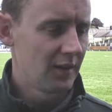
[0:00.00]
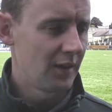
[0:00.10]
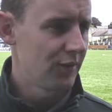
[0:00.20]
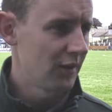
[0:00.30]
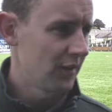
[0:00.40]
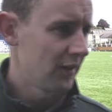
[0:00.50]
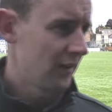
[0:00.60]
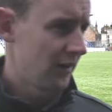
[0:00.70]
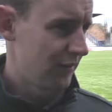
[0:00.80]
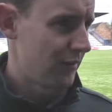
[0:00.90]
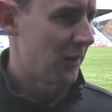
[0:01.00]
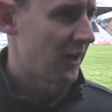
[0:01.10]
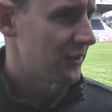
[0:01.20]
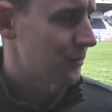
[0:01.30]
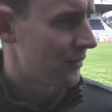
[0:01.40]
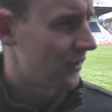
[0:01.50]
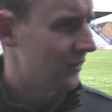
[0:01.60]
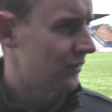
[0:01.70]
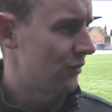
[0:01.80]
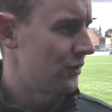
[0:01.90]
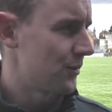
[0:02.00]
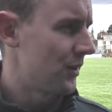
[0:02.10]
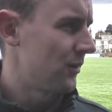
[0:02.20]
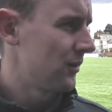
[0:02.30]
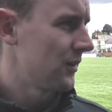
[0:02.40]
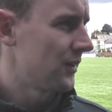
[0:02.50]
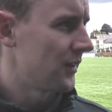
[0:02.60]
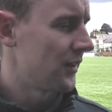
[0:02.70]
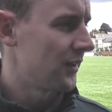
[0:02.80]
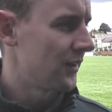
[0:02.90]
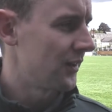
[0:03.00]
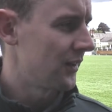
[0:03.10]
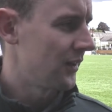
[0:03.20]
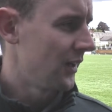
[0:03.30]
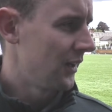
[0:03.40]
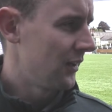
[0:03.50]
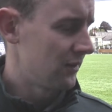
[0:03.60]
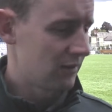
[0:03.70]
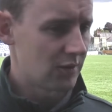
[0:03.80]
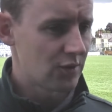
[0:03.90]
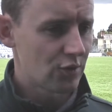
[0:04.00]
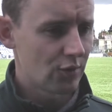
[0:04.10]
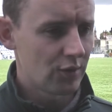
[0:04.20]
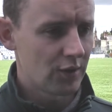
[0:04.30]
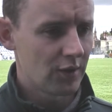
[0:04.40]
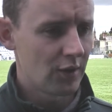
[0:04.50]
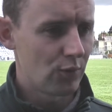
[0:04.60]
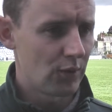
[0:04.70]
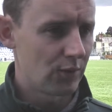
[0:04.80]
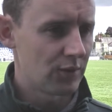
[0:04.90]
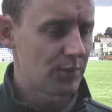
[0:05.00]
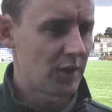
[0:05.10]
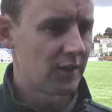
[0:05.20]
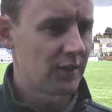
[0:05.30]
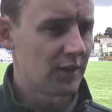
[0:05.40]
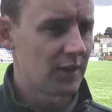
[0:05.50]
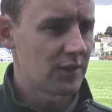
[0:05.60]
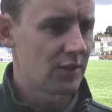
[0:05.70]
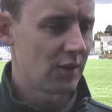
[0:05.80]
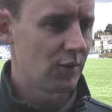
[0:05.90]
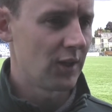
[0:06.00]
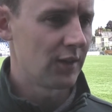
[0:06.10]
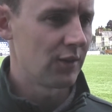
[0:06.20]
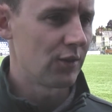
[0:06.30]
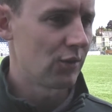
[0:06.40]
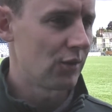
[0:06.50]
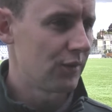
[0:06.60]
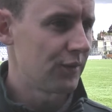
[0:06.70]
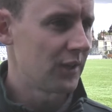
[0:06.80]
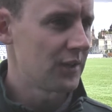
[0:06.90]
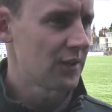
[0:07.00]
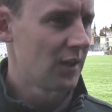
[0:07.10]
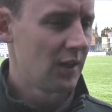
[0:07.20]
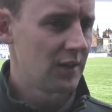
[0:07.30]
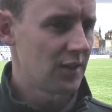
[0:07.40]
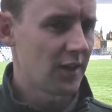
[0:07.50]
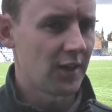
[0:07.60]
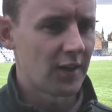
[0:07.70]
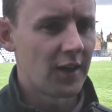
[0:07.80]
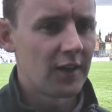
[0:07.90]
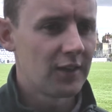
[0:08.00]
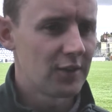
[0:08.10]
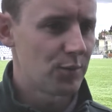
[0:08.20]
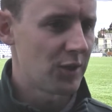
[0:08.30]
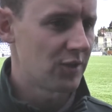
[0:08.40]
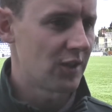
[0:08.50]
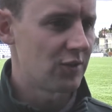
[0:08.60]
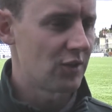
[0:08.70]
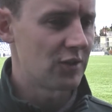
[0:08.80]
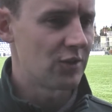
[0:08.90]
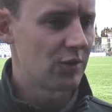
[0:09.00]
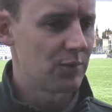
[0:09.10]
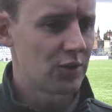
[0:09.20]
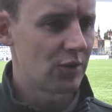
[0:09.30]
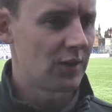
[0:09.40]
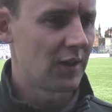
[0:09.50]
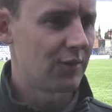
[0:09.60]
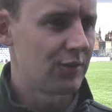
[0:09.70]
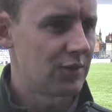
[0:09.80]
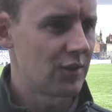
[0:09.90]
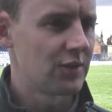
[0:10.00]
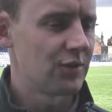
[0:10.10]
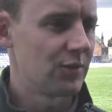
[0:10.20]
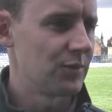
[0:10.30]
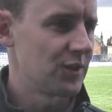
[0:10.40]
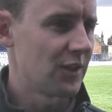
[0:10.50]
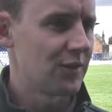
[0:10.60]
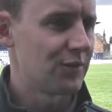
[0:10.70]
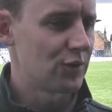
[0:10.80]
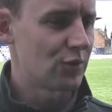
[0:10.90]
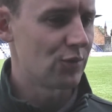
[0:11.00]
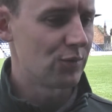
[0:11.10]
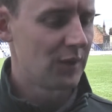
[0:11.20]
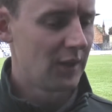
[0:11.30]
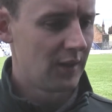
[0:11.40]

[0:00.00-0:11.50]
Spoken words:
Definitely, for management right through as well. It does show how well respected he is and how highly thought of he is. He's a great guy, especially in the dressing room. He's good to have in the dressing room. He's life and soul.